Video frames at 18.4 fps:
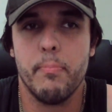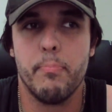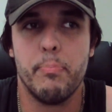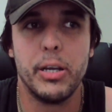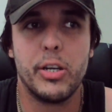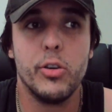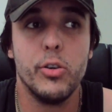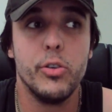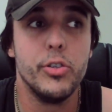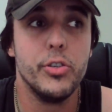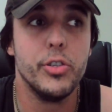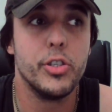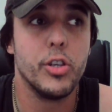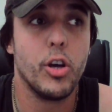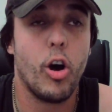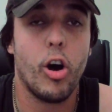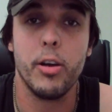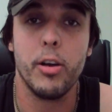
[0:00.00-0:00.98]

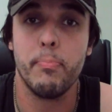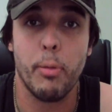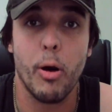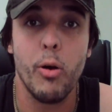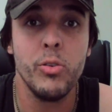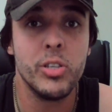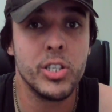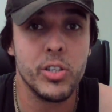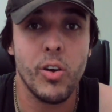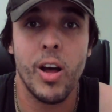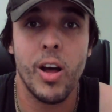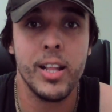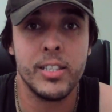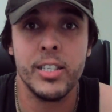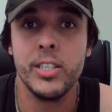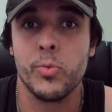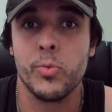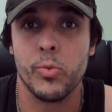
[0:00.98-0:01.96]
because on both
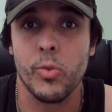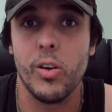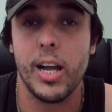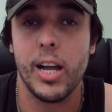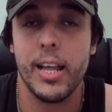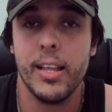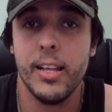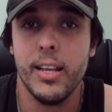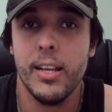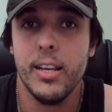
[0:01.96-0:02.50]
sides right.